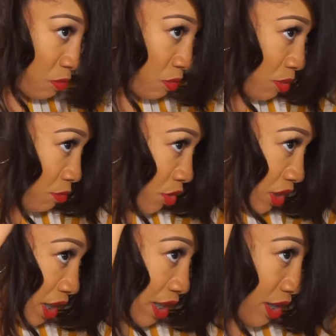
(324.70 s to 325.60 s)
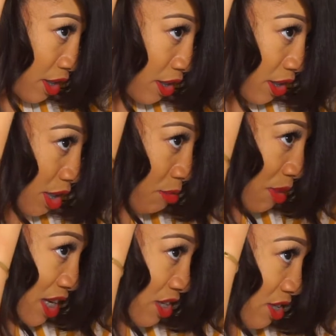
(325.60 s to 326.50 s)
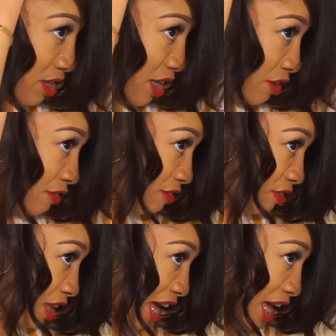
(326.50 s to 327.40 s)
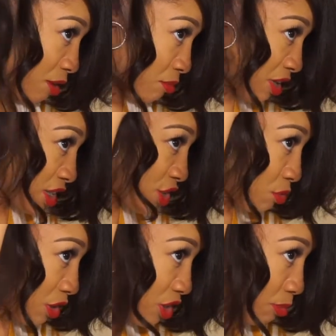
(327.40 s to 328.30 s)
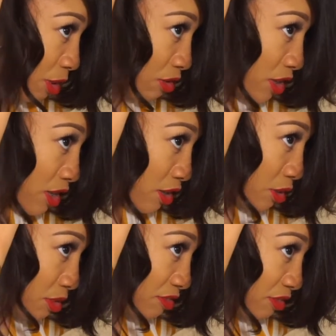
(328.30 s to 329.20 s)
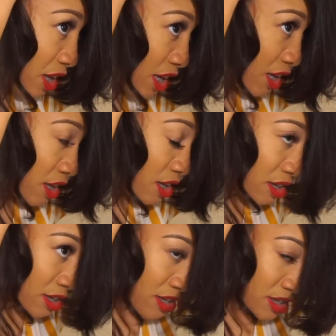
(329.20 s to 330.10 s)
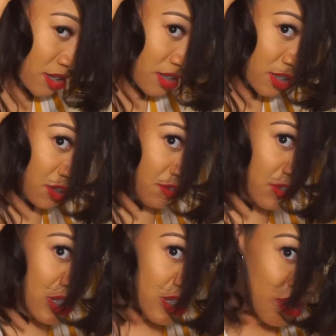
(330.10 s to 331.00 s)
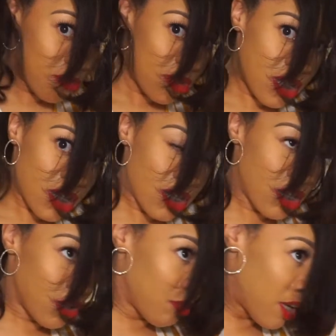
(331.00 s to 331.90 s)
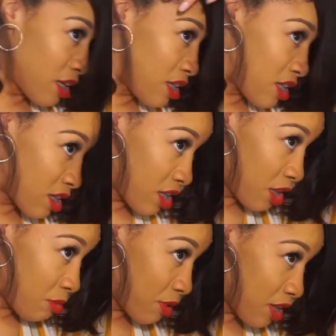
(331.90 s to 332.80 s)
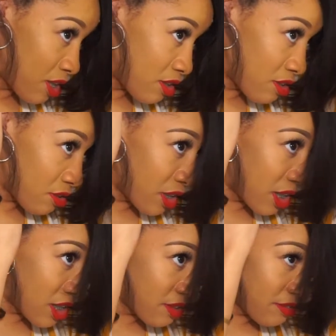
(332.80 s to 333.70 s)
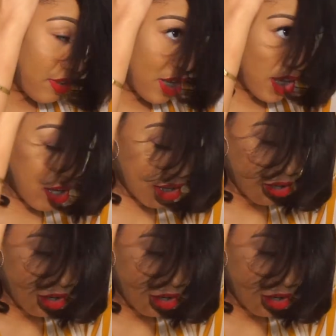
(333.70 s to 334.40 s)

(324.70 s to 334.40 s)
one more layer and make sure they're flat because you want your ponytail to be flat. So if you see something sticking up, like just clip it until it gets flat.